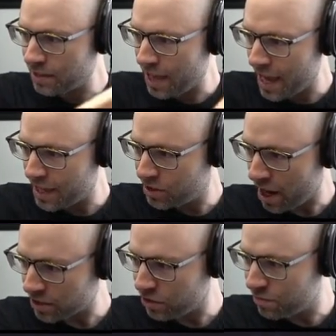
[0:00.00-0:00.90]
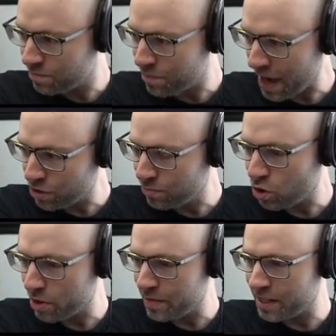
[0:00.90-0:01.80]
client, Dr. Michael
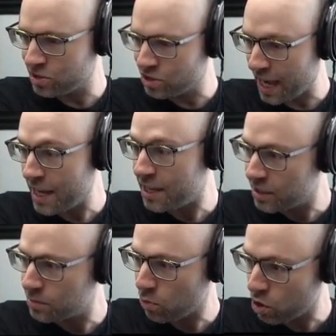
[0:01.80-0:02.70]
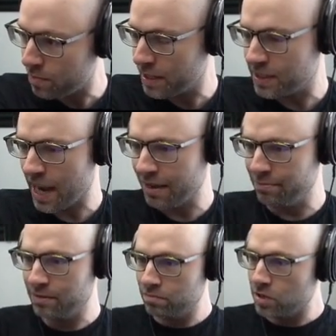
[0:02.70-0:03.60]
Morbius, say it's morbing
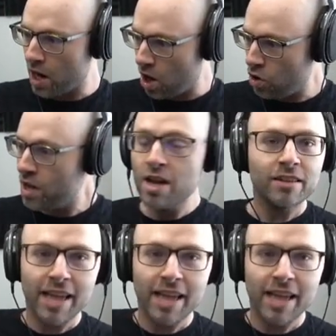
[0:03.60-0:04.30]
time? No?